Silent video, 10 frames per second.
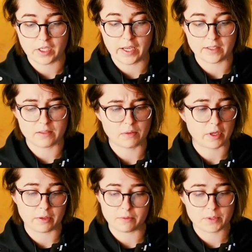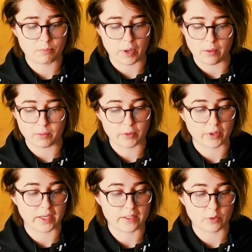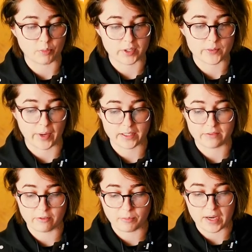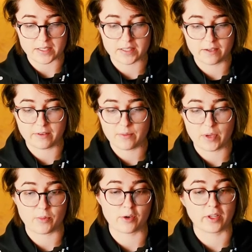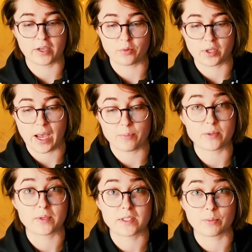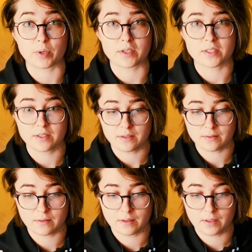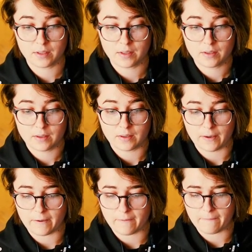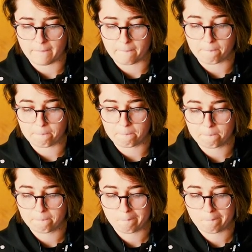It, it's probably related to a perspective of positivity. Maybe you're like a really optimistic person. Um,